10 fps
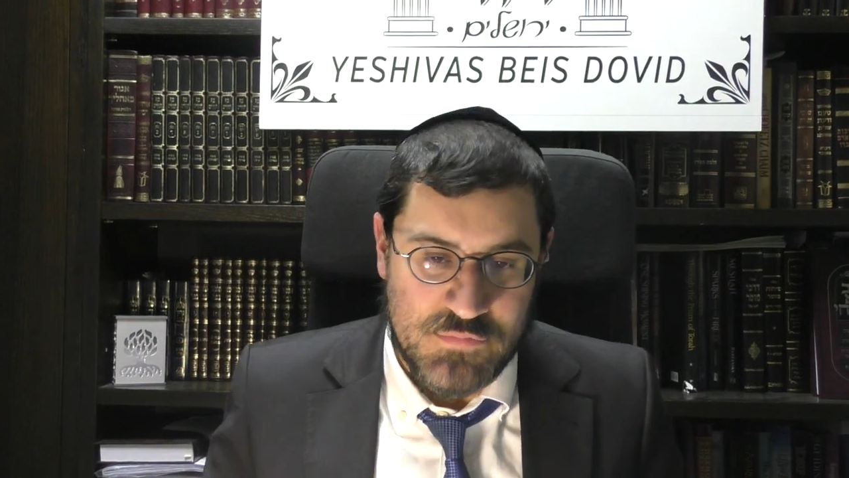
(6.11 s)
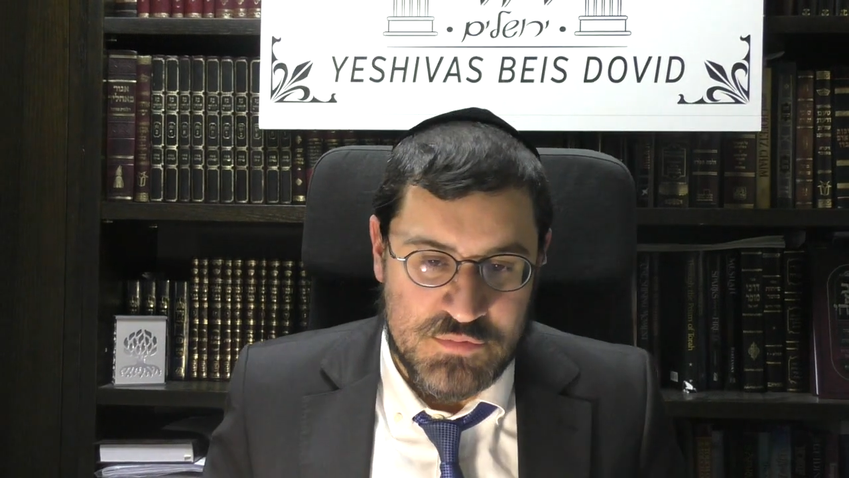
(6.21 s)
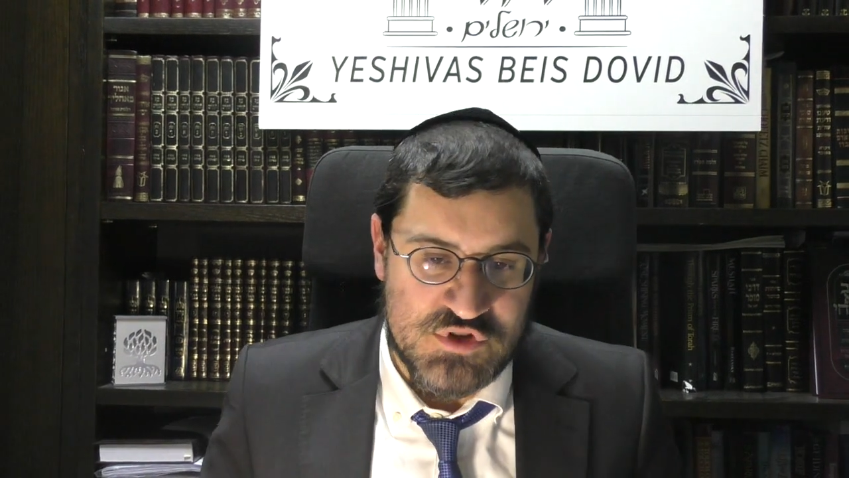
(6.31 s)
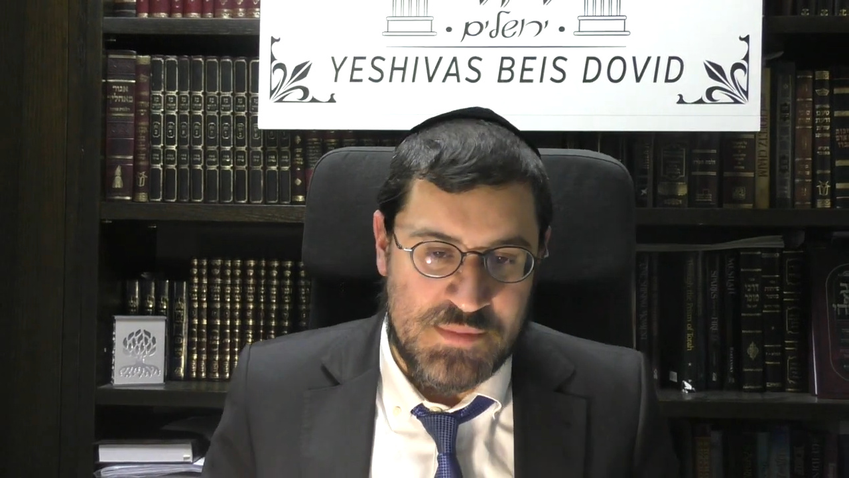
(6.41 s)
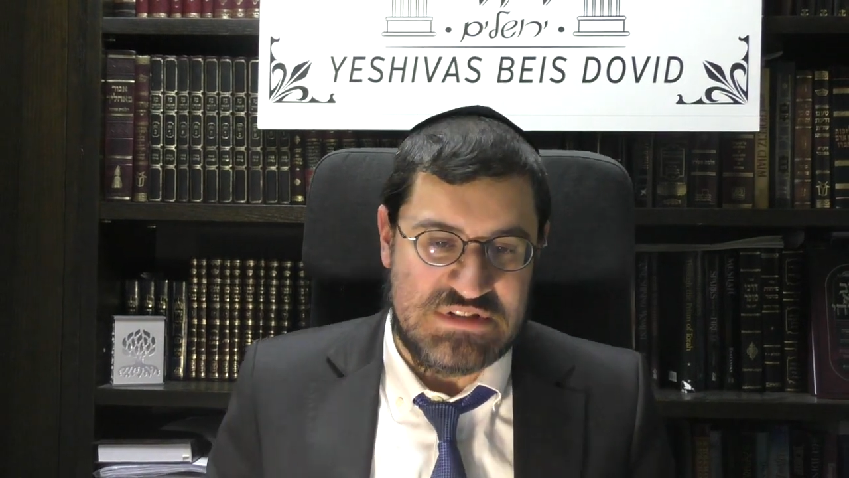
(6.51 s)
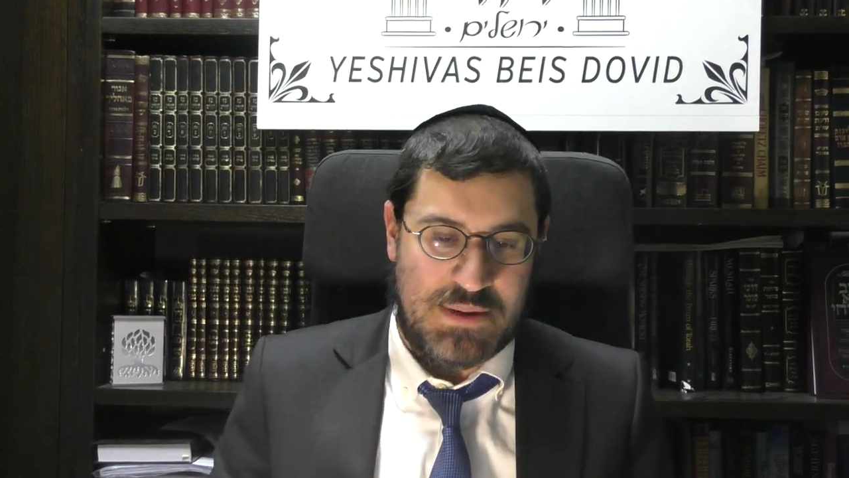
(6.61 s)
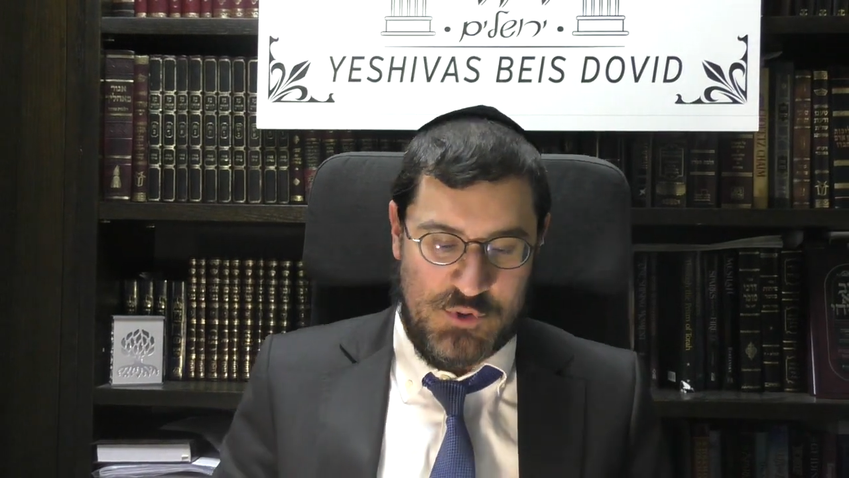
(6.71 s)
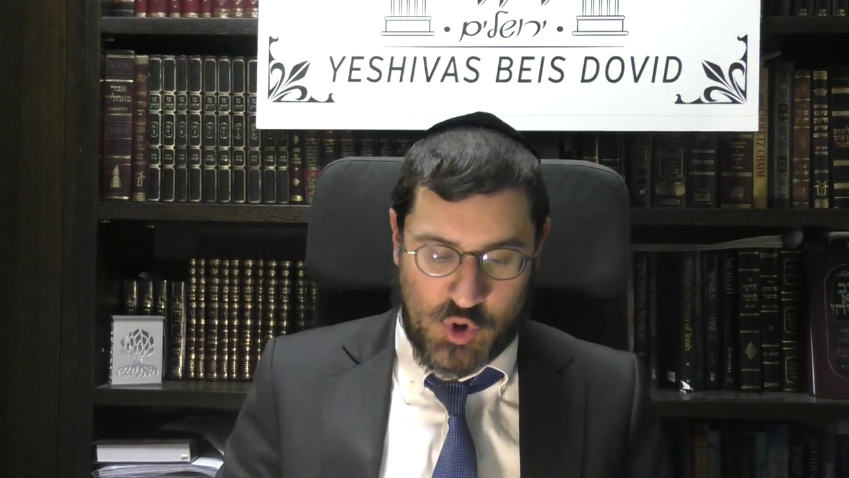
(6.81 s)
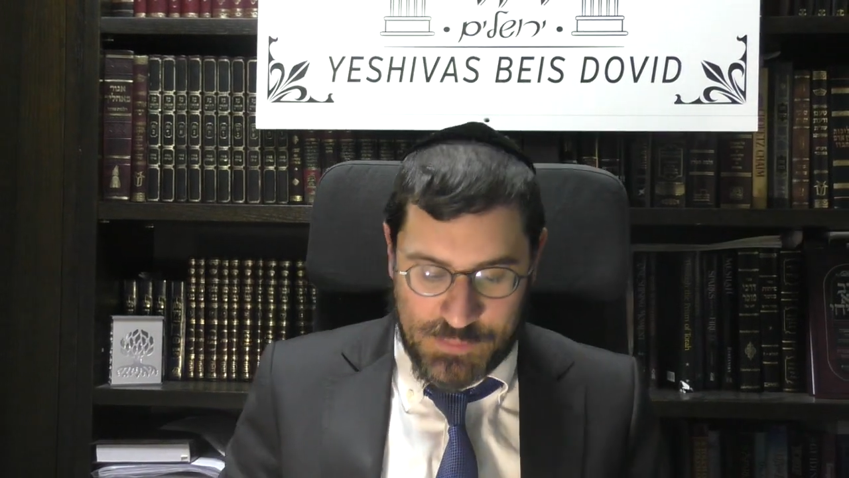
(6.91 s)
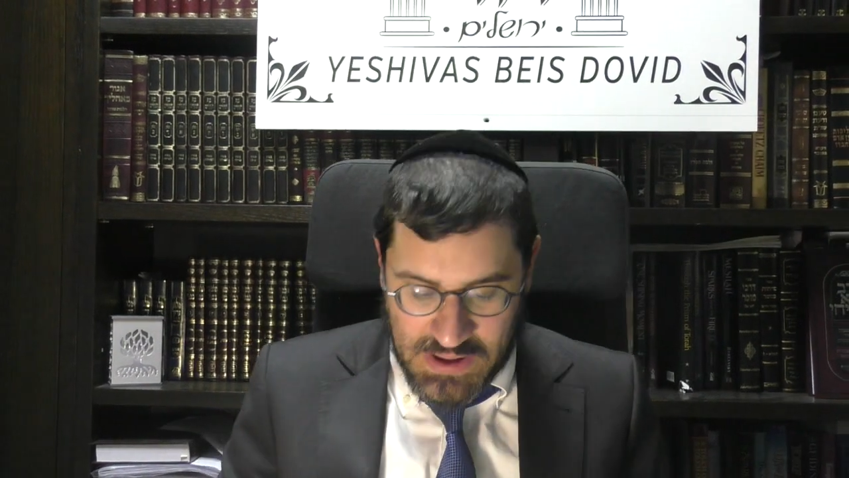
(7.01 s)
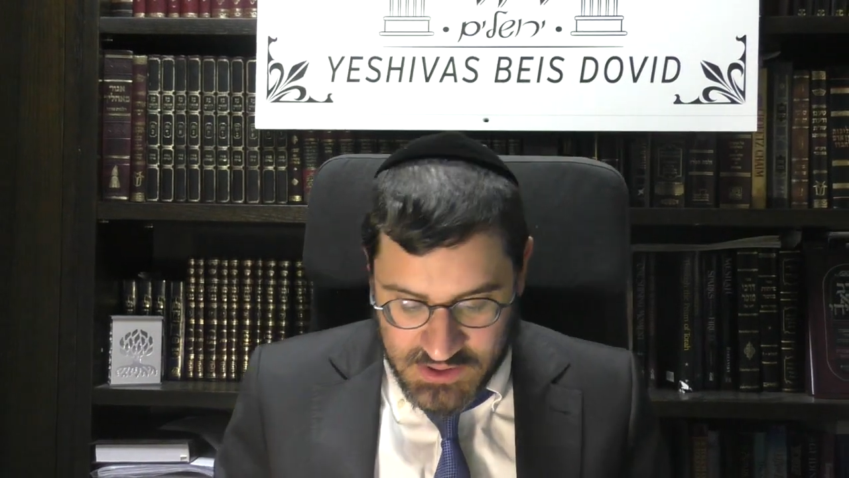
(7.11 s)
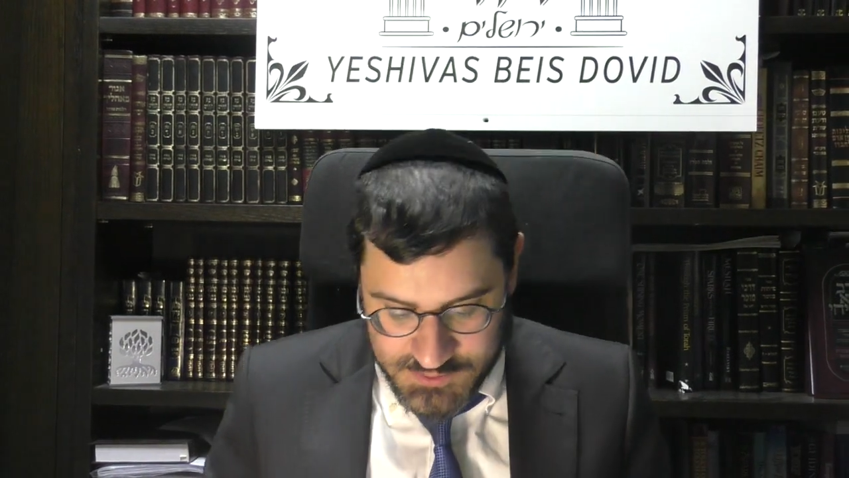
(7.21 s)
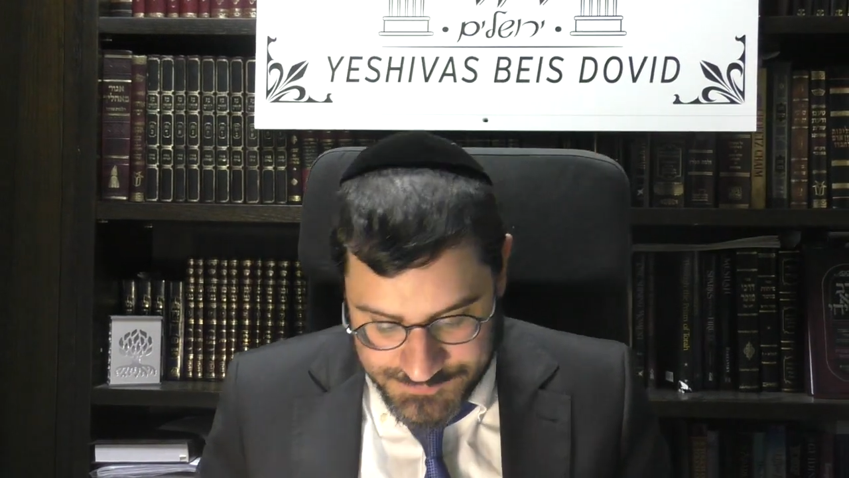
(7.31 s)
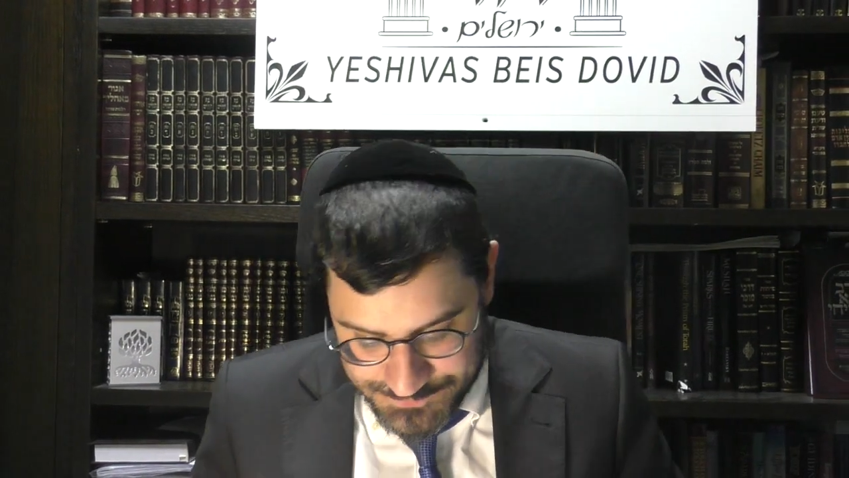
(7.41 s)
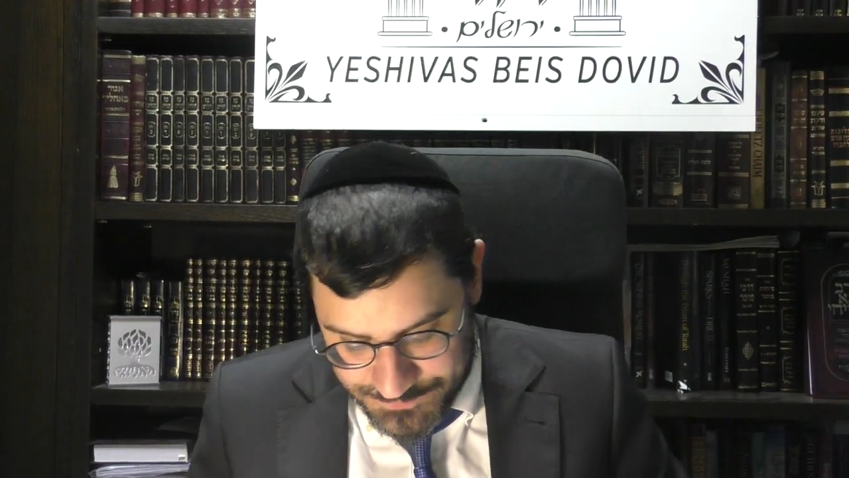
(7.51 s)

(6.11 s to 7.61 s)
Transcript: Zalman, Orbach,